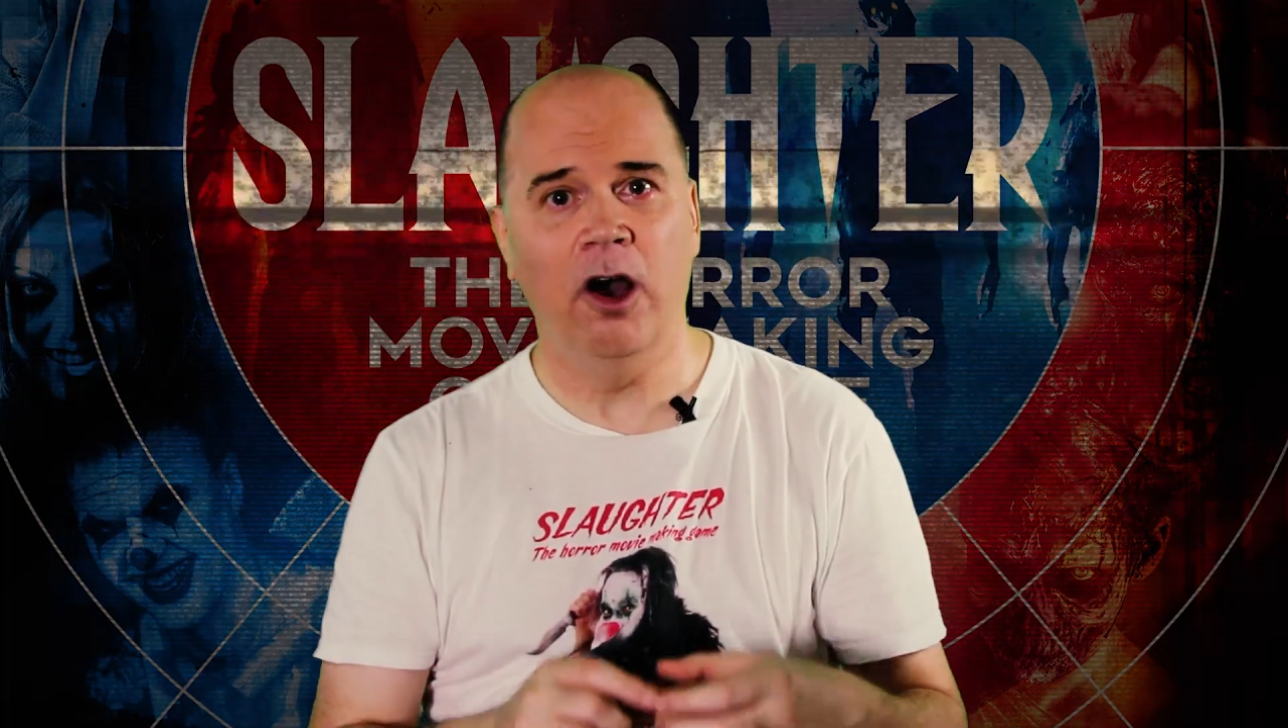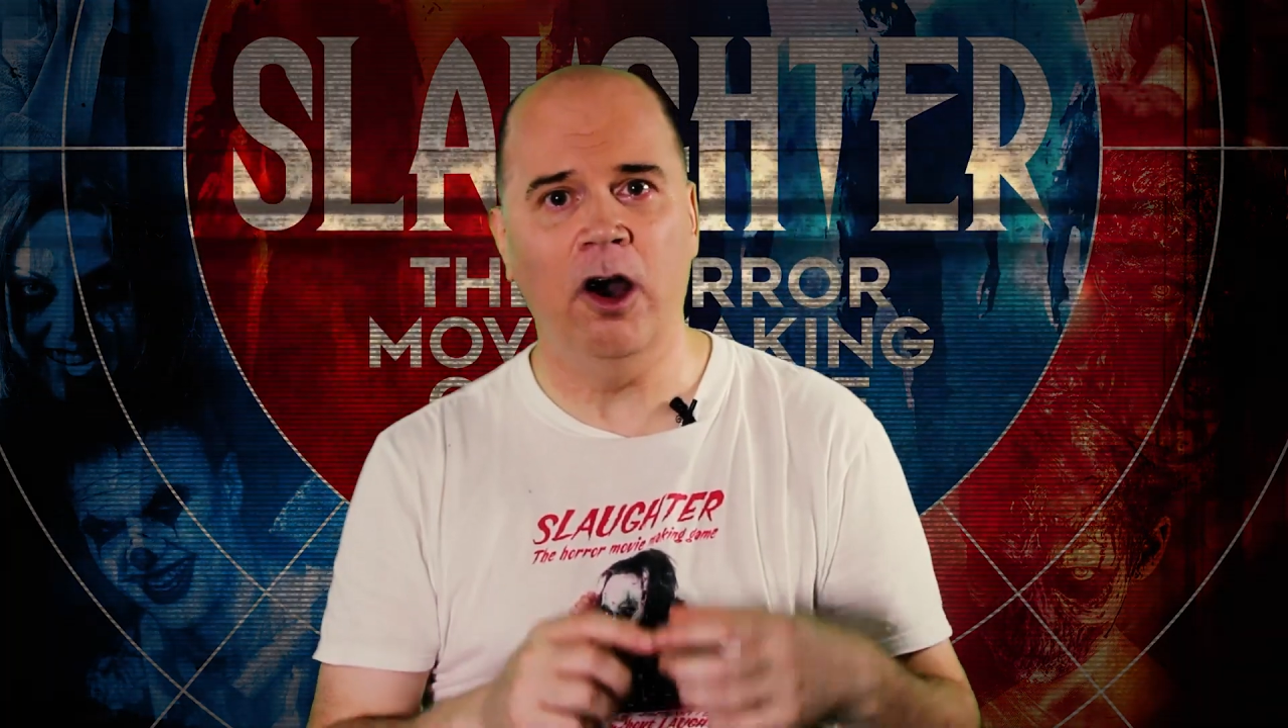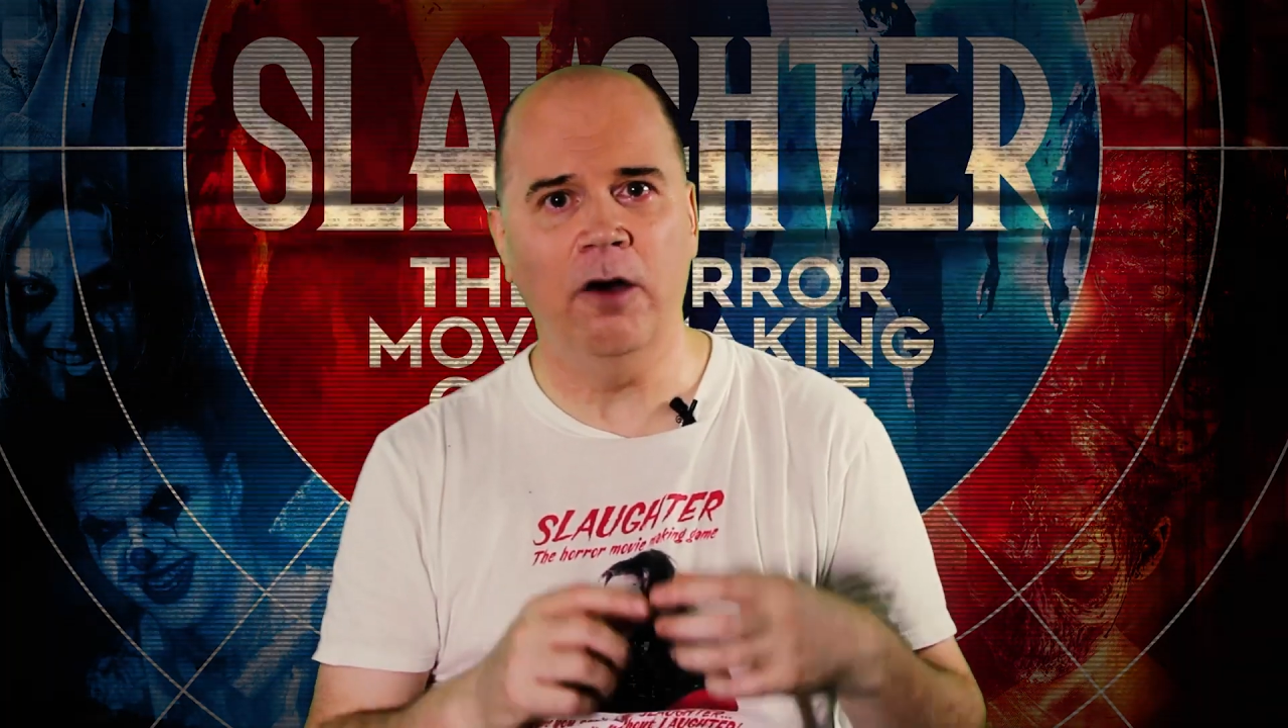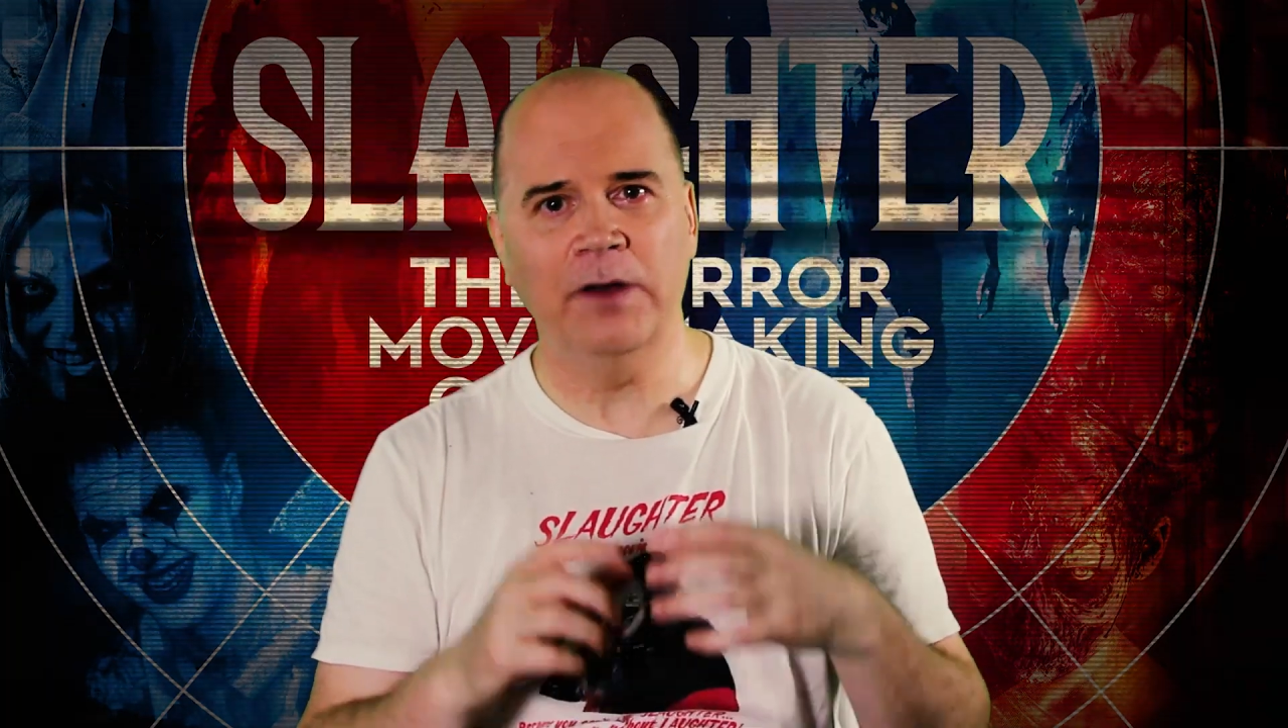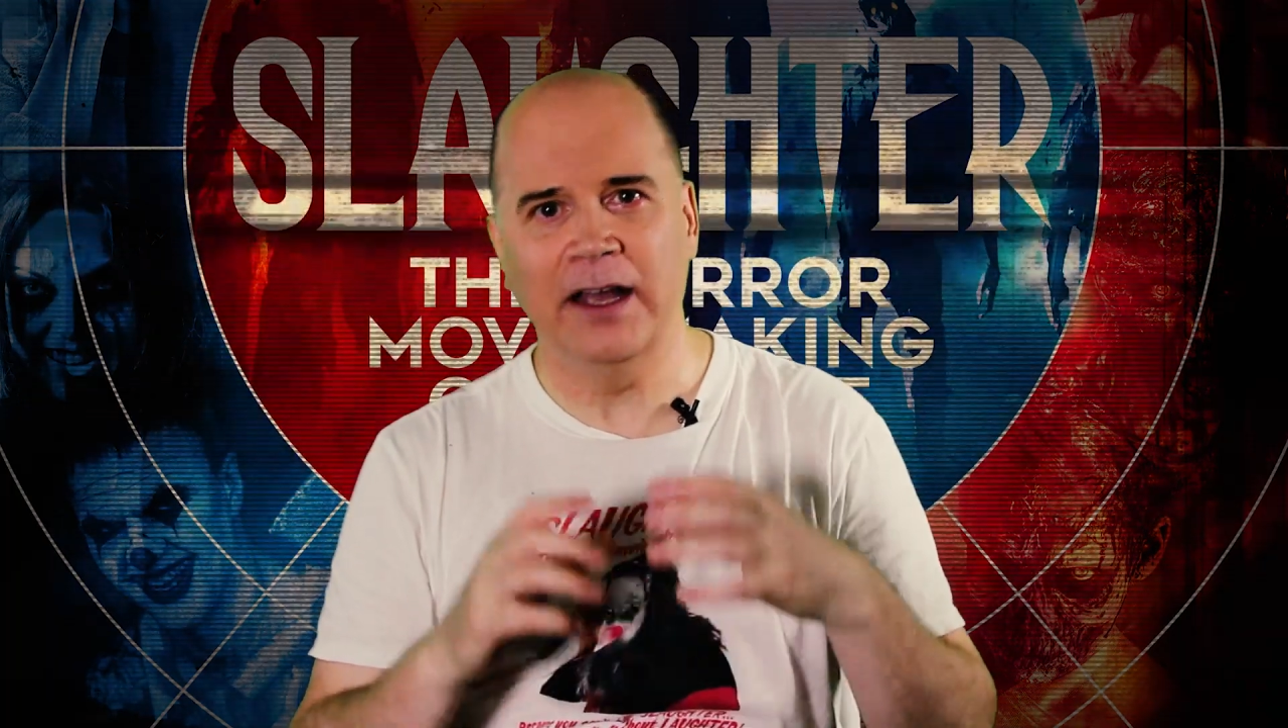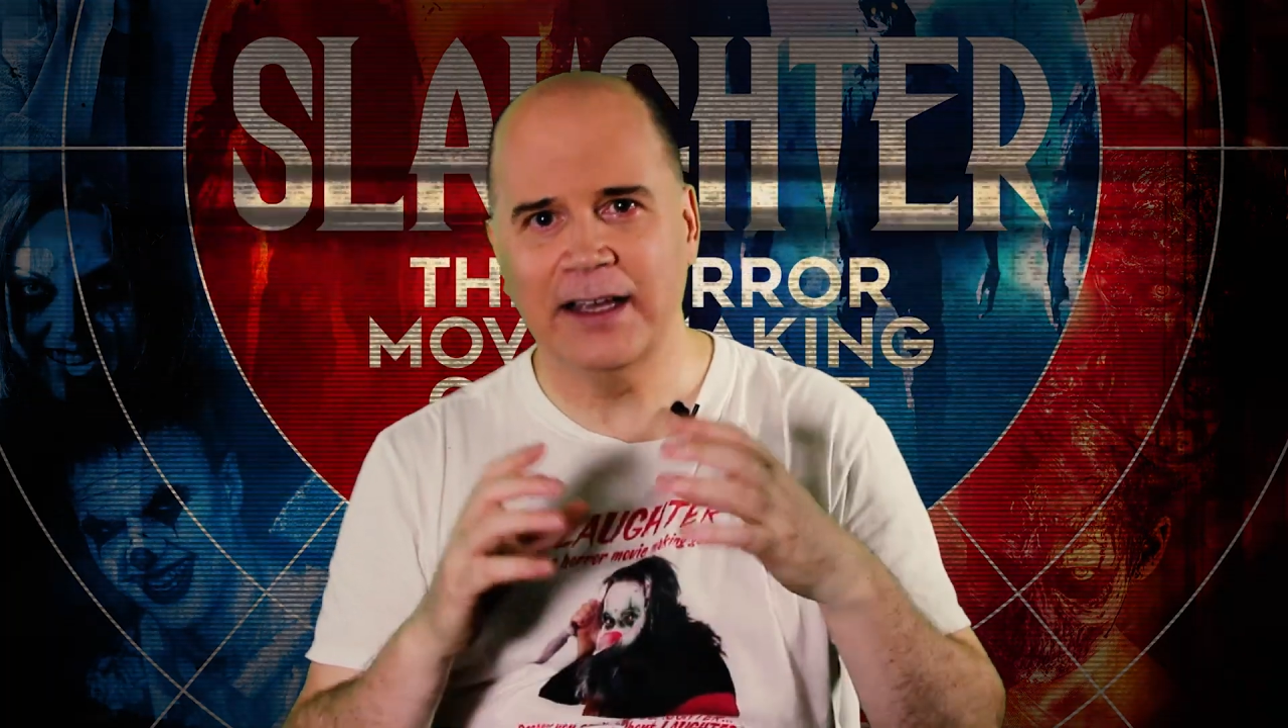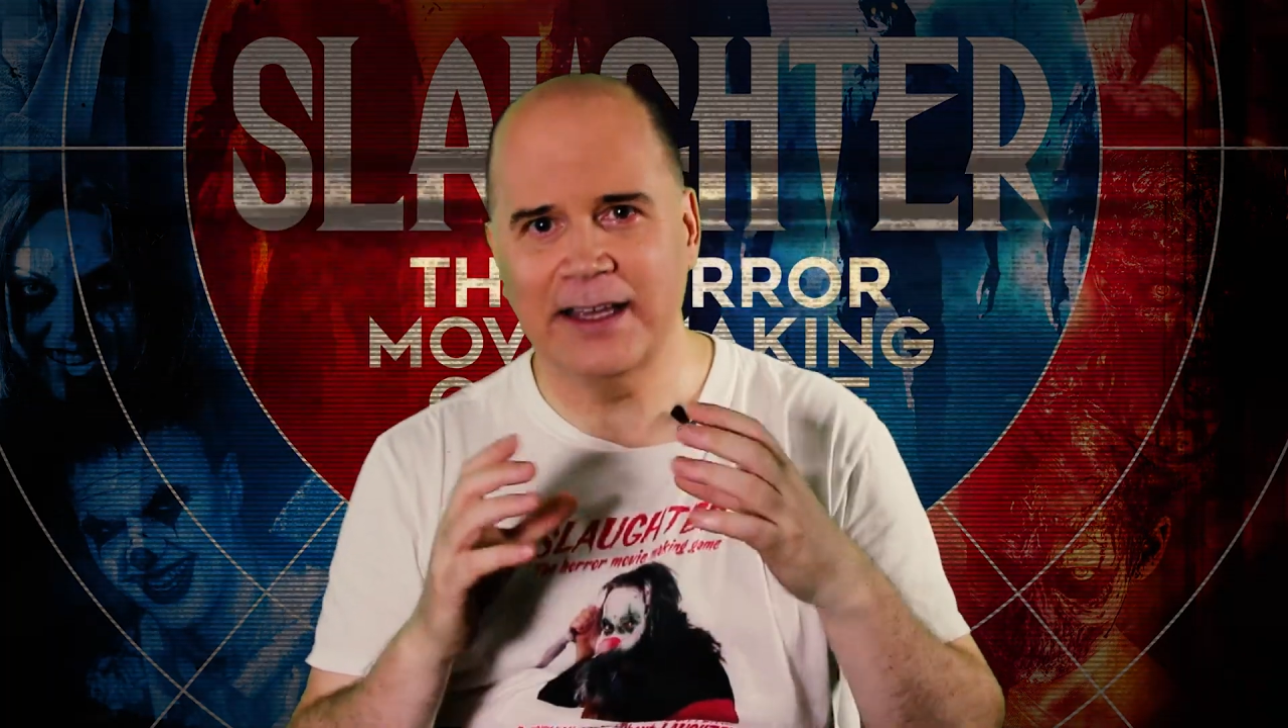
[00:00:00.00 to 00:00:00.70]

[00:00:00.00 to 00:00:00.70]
of